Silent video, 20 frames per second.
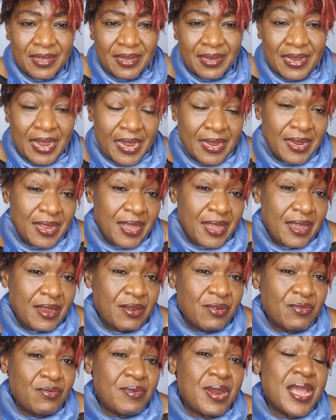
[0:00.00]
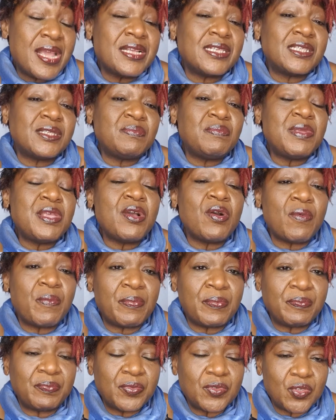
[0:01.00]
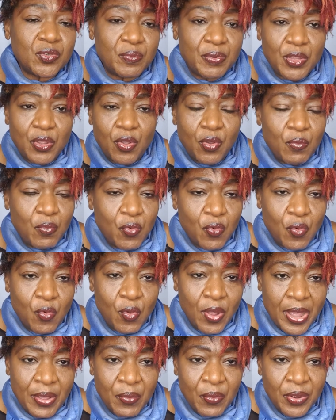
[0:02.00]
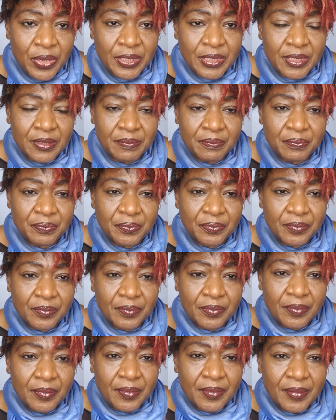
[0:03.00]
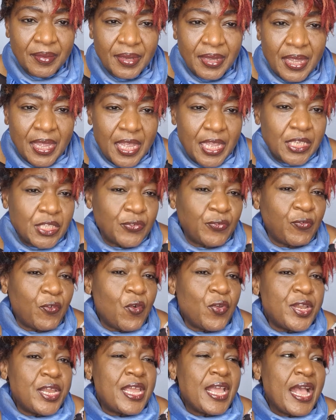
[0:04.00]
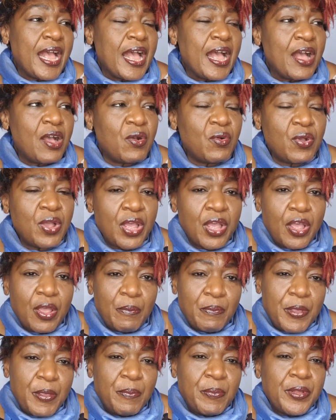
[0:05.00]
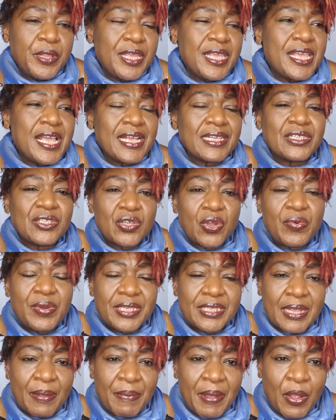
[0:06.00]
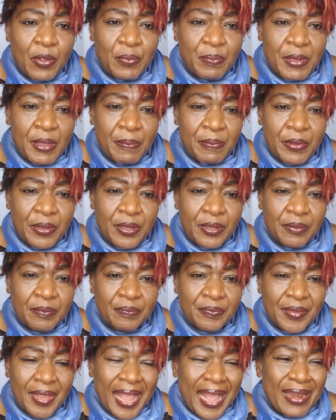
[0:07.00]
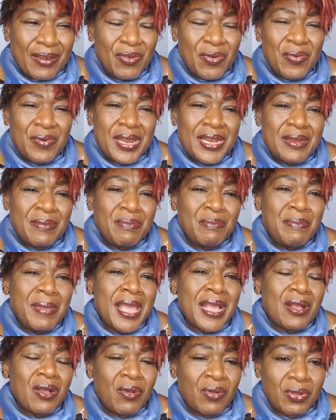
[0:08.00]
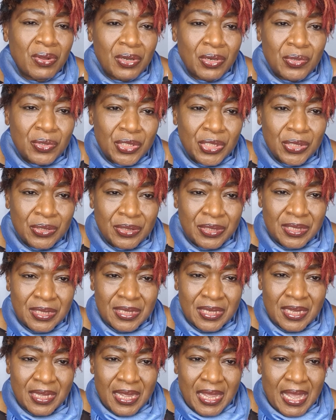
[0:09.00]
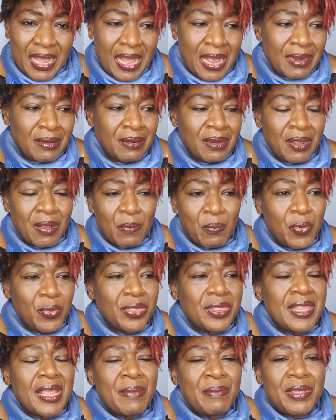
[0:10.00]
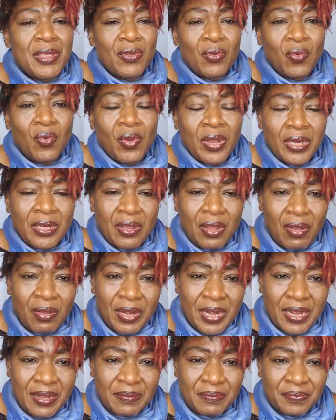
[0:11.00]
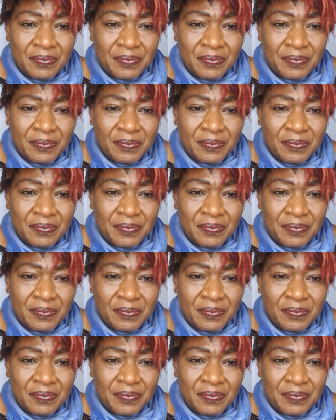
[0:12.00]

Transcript: that they can raise me up to become who I want. It's funny how people hear stories about people and already make conclusions and put them in one corner,